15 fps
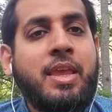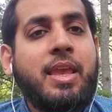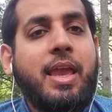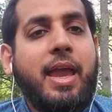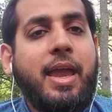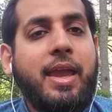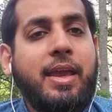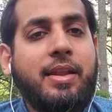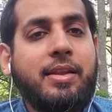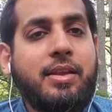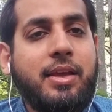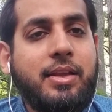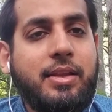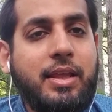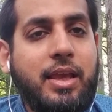and
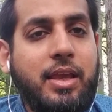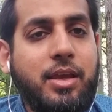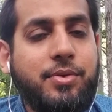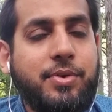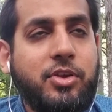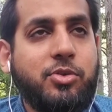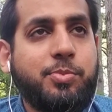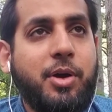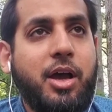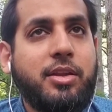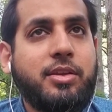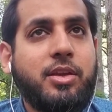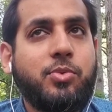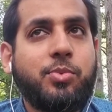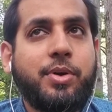they
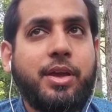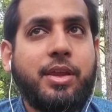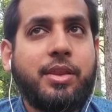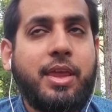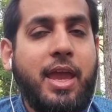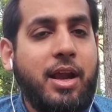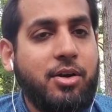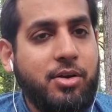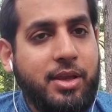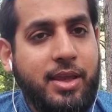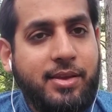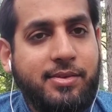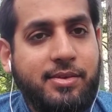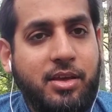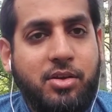responded with
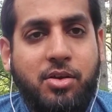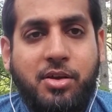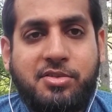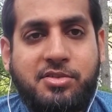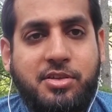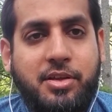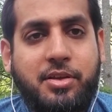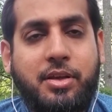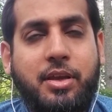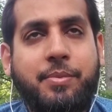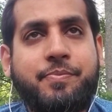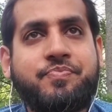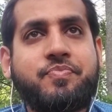arrogance and hostility.